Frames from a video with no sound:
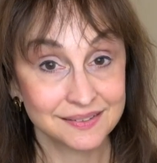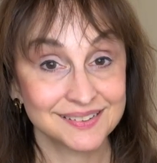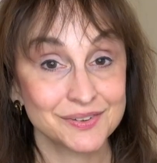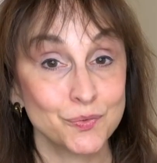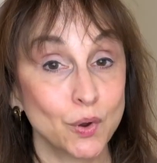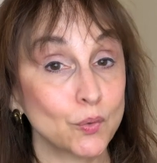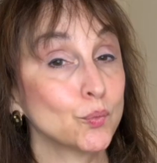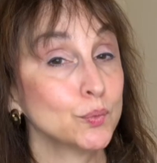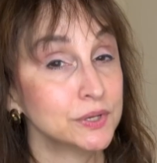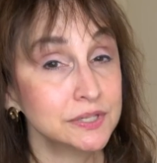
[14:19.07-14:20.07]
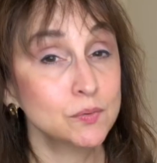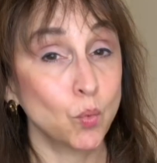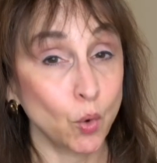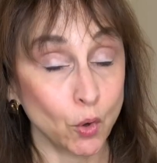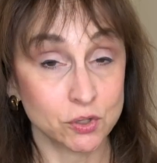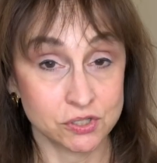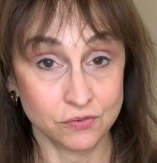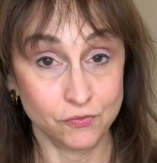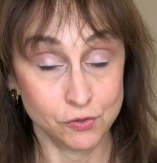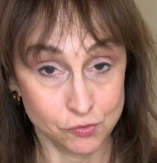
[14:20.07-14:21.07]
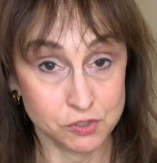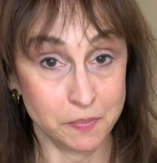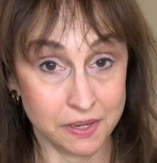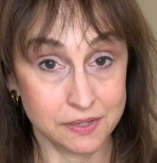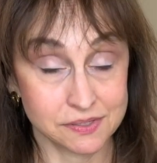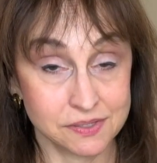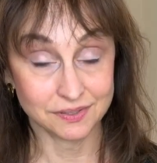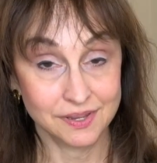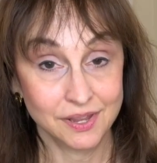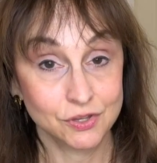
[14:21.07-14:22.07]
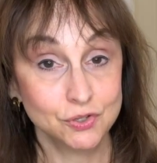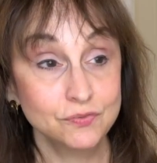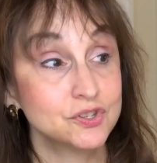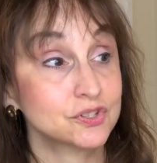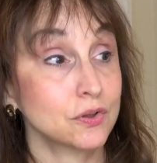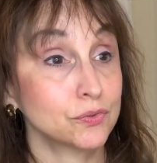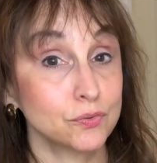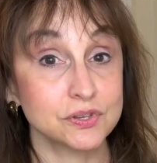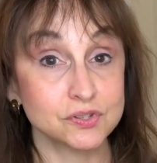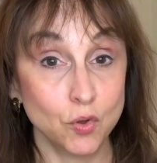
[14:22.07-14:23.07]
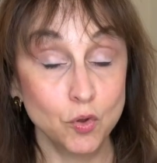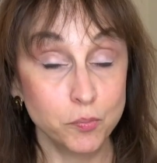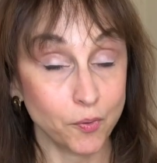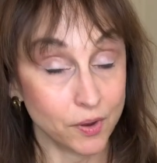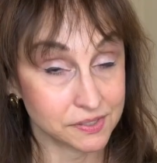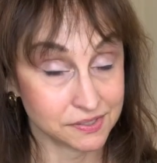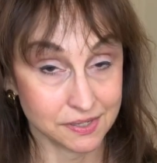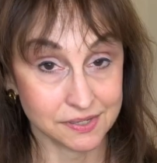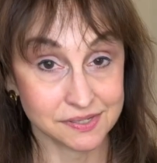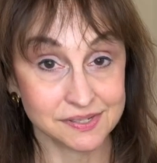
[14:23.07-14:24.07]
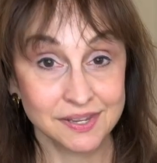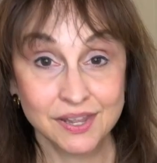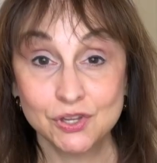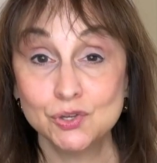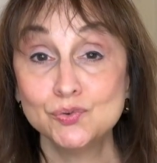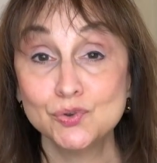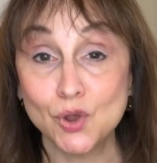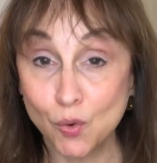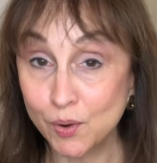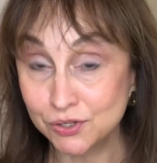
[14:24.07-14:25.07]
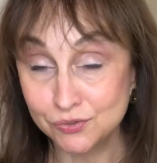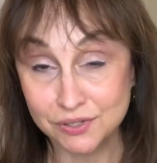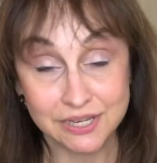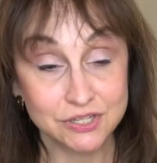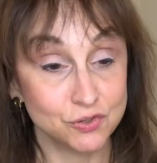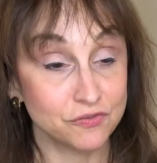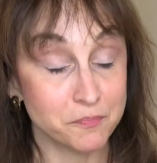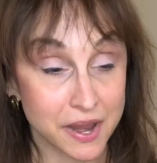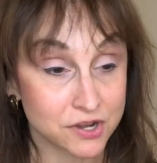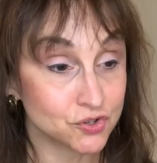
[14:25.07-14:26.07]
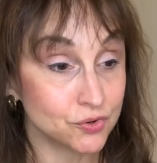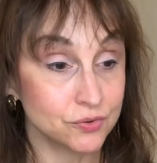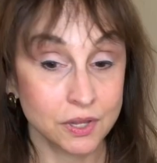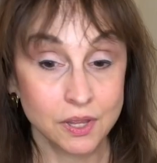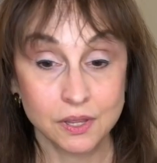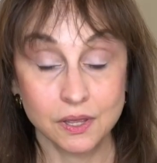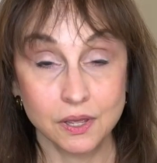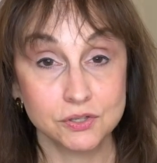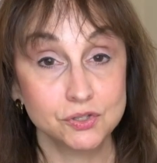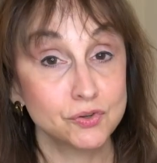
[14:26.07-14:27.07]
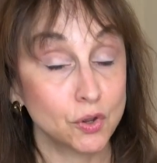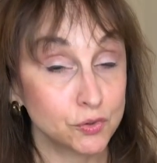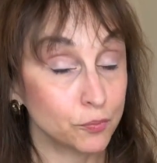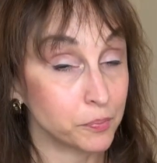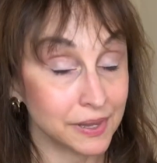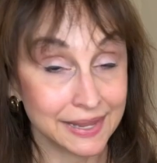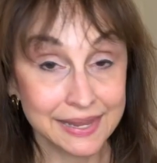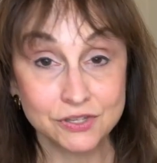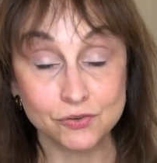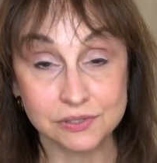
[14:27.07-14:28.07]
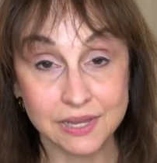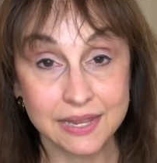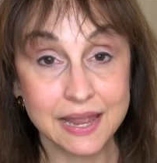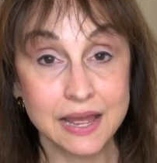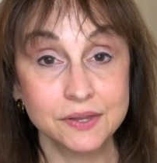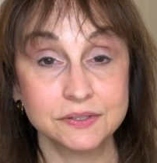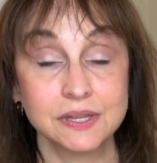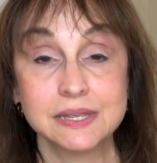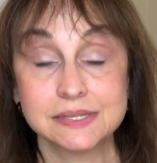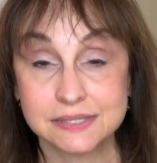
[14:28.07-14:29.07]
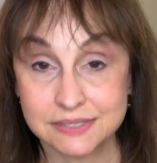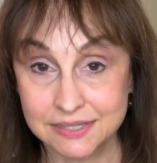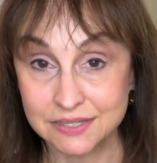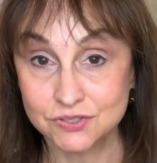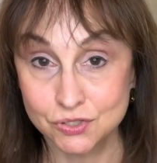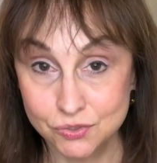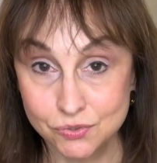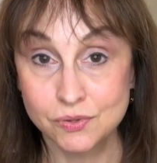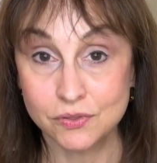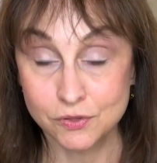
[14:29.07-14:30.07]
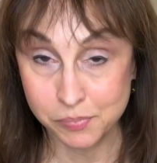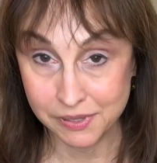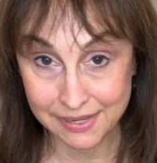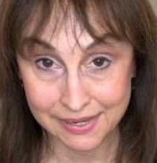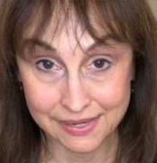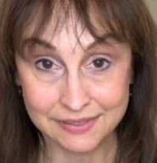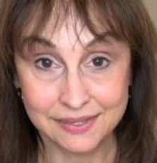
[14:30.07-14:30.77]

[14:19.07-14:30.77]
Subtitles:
what really works for your space. You've just gone through this whole process. You know what you need. You've measured. You know your plan, your layout. Stick to the plan